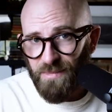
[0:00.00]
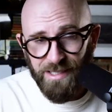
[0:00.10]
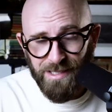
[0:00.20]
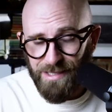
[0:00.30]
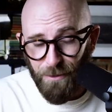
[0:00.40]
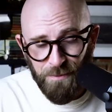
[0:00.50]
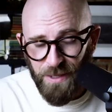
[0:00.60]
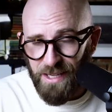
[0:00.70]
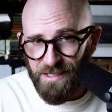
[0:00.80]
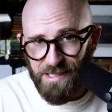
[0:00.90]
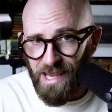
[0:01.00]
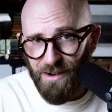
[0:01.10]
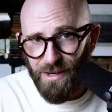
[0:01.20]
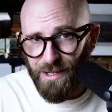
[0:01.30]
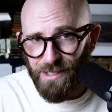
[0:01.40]
It's a big,
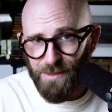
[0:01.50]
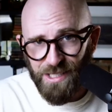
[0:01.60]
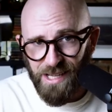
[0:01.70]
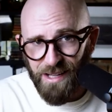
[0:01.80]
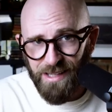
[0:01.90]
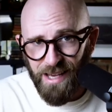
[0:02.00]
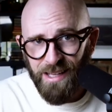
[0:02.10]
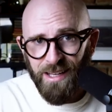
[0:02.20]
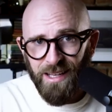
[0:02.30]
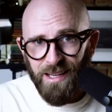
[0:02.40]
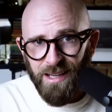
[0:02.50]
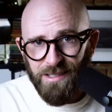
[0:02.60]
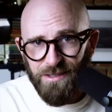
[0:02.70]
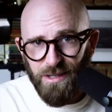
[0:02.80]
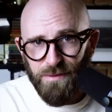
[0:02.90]
scary cosmos out there, and
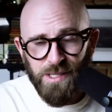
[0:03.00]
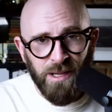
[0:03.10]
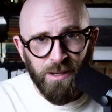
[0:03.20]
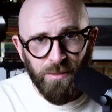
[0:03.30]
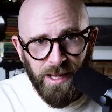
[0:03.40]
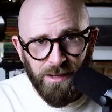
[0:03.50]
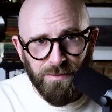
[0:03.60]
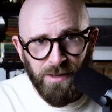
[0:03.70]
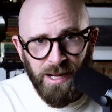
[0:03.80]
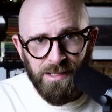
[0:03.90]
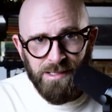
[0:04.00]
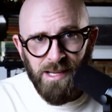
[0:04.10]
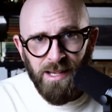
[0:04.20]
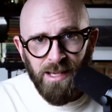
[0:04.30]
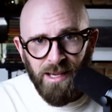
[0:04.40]
adrift without a friend
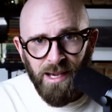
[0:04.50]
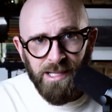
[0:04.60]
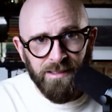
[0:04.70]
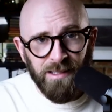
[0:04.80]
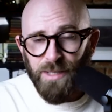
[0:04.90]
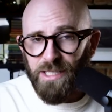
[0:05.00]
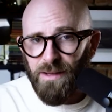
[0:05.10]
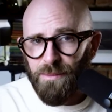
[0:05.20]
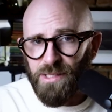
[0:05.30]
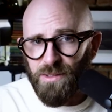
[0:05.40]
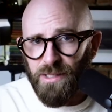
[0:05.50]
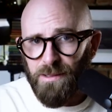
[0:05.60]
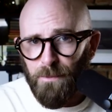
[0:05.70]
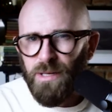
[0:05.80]
Anything might have happened to it.